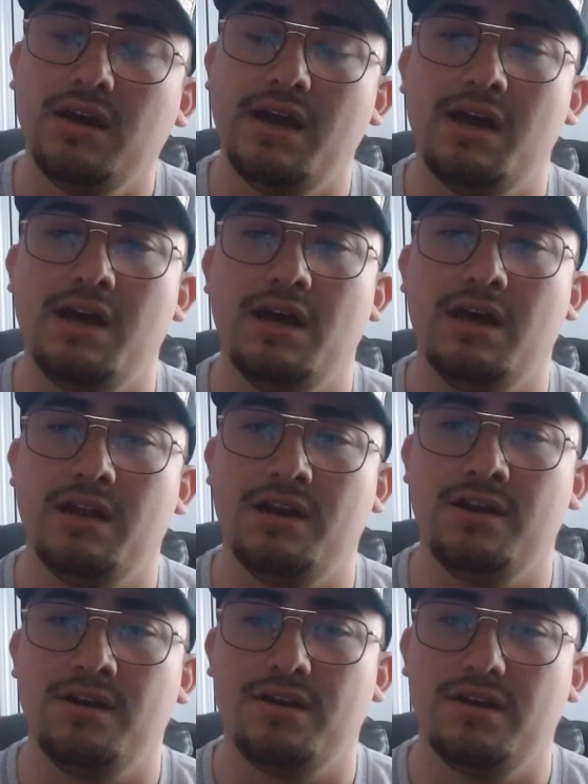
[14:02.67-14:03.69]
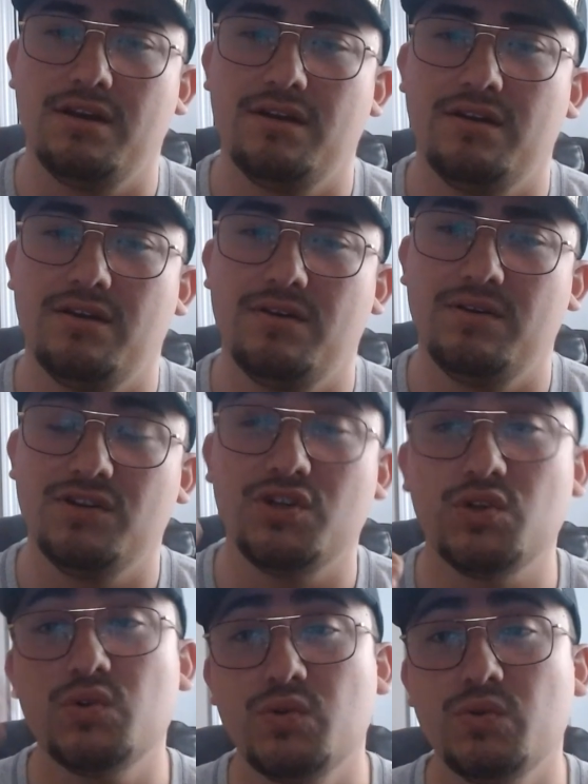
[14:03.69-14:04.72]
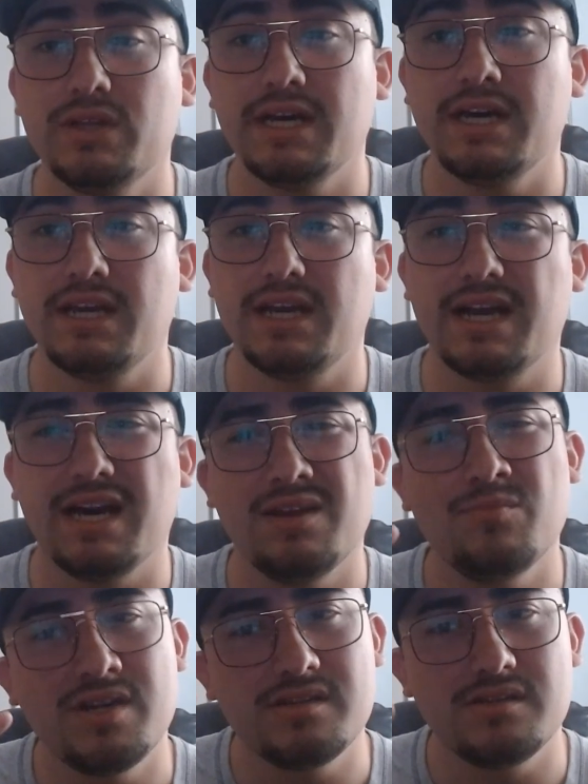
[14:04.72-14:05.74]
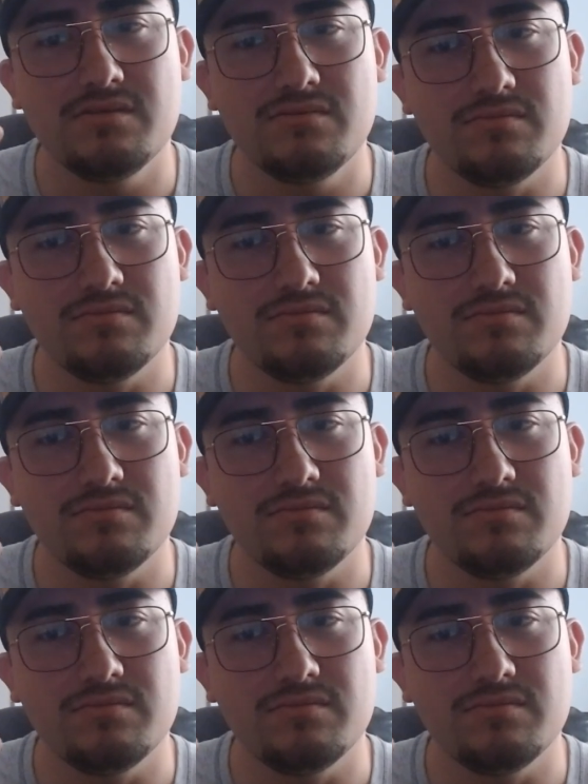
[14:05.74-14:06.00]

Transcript: and due to that, it kind of makes